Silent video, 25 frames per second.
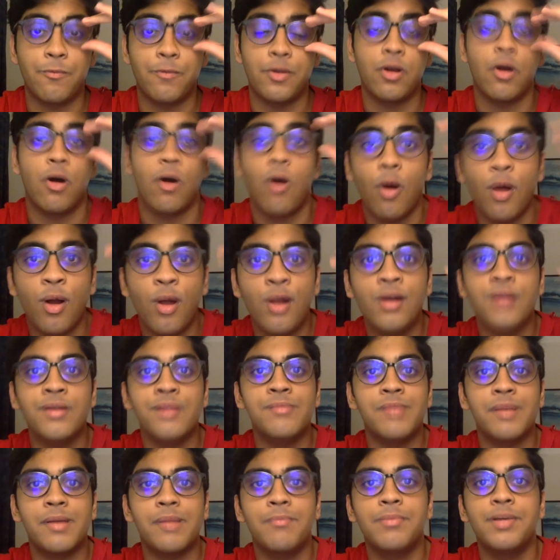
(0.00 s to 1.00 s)
We all
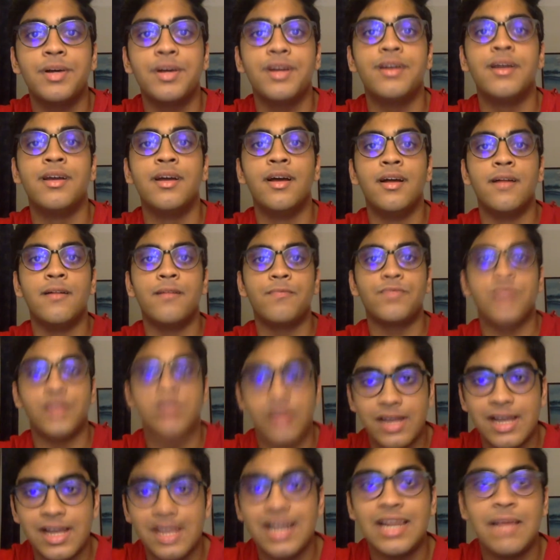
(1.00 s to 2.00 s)
remember
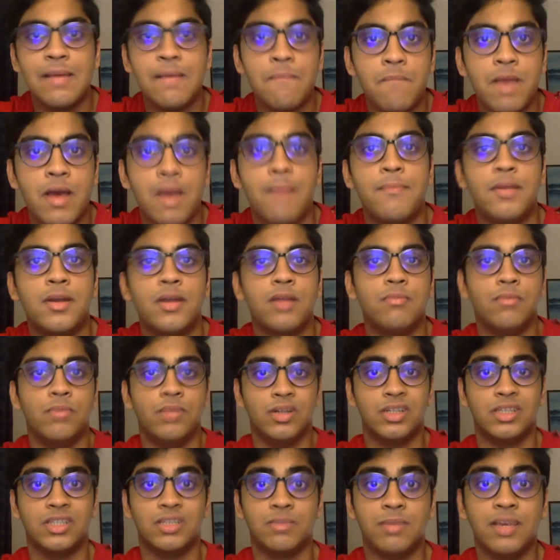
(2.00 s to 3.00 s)
really
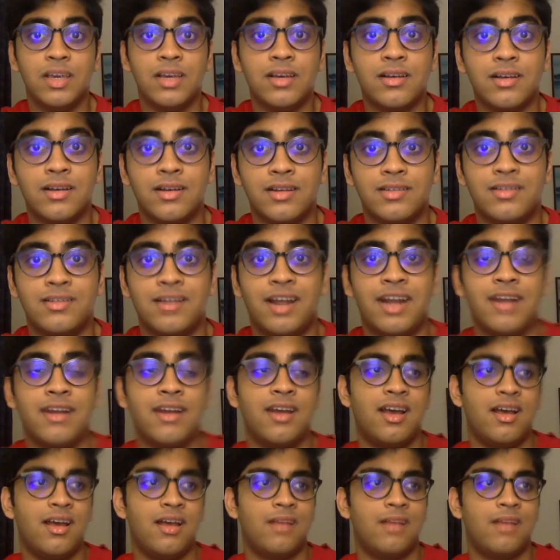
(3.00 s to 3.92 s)
memorable speakers, right?